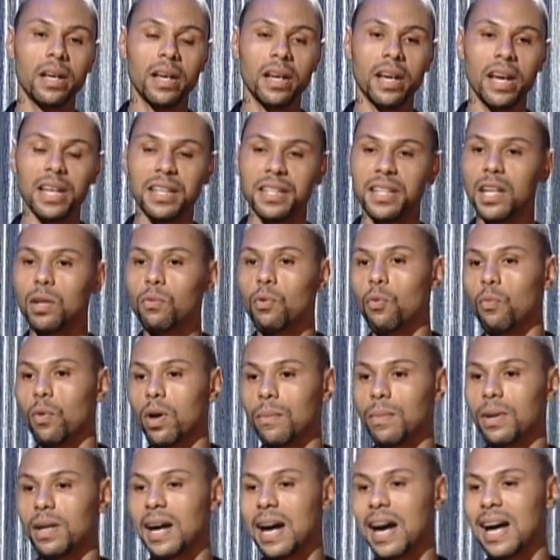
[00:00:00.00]
And dealing with
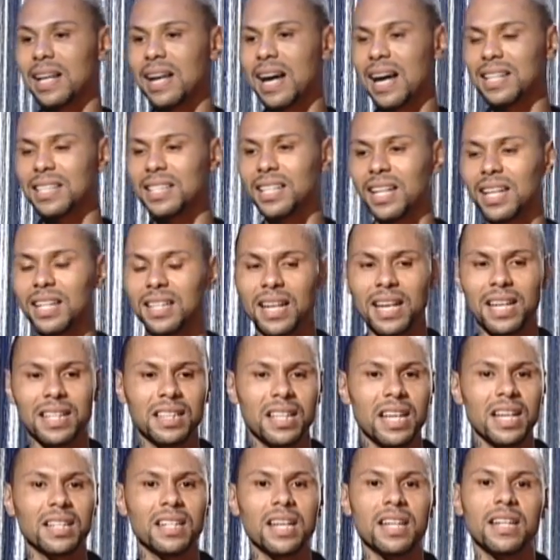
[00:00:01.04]
women, I see that they
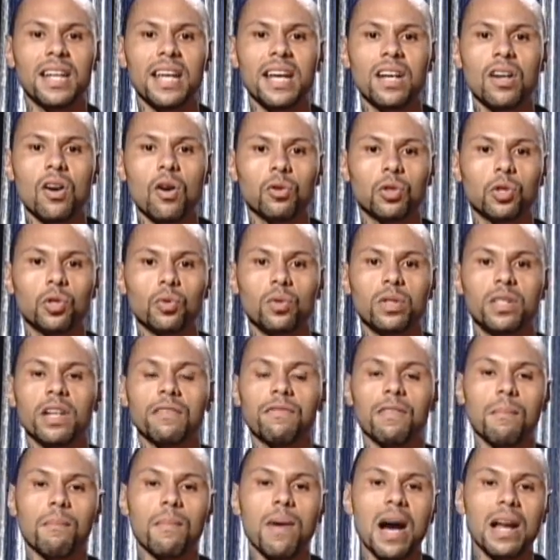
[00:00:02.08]
think that they go through
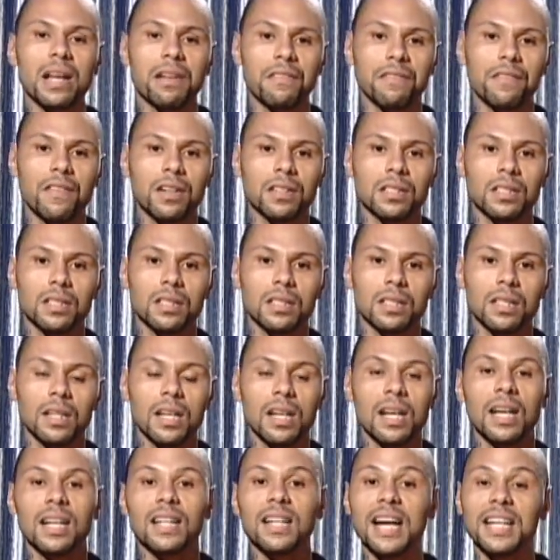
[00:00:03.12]
different body functions,
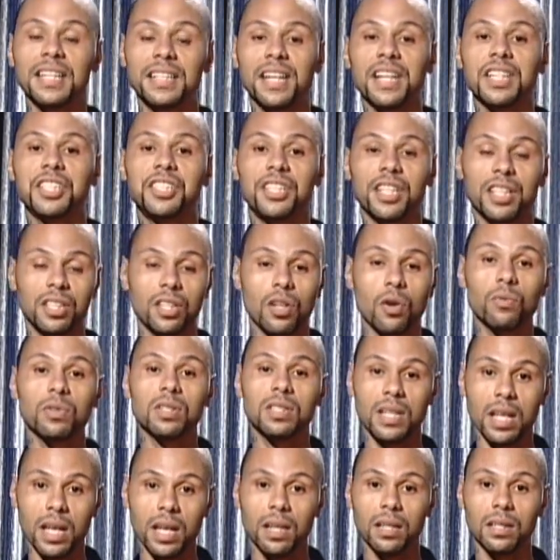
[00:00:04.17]
like their shit don't
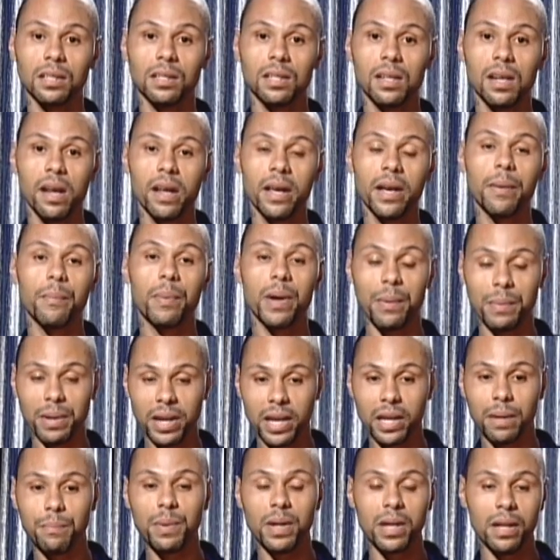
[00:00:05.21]
stink. But I'm
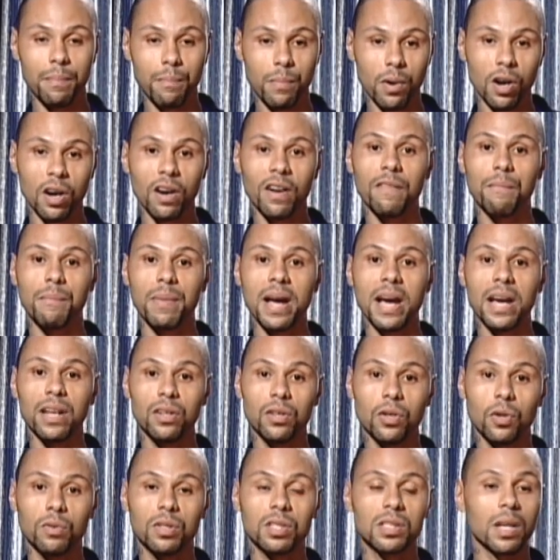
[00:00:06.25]
here to be the bearer of bad
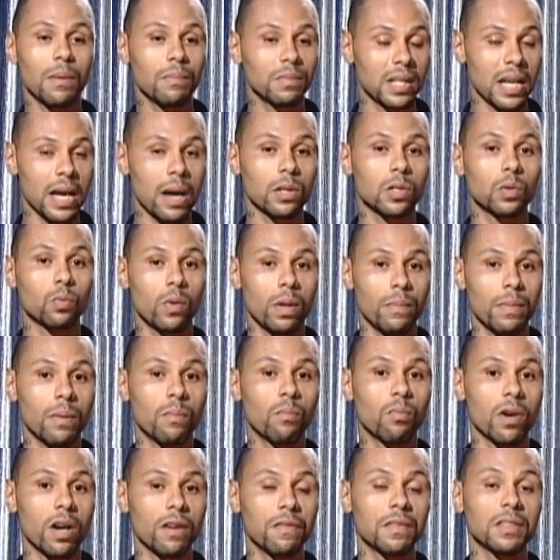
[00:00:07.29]
news. Sometimes women
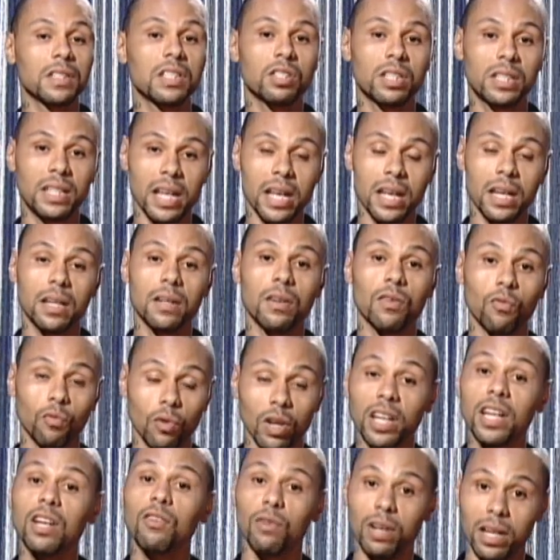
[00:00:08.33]
breath stink
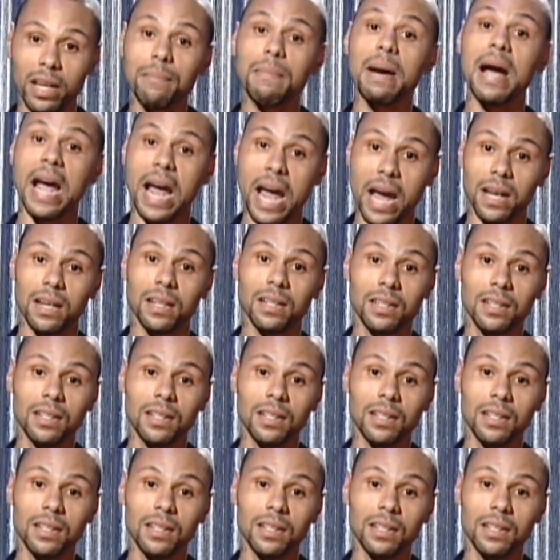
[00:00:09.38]
really, really bad.